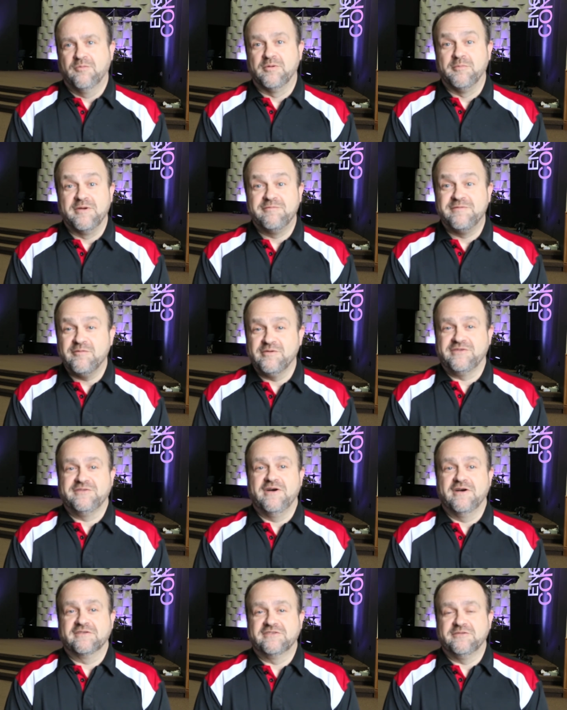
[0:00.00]
One of my favorite
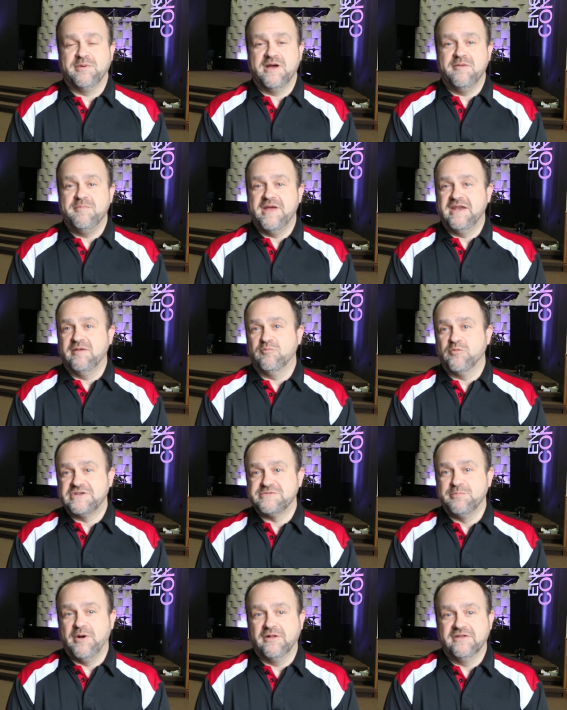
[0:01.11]
songs is by a man named
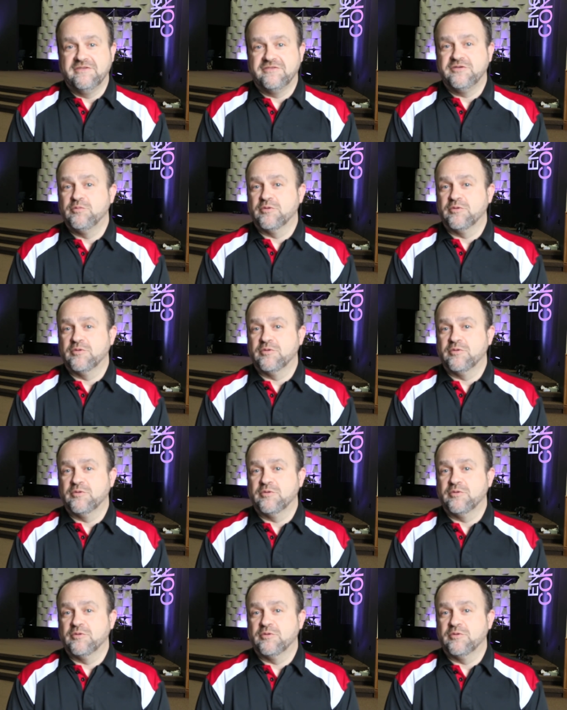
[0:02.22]
Rich Mullins,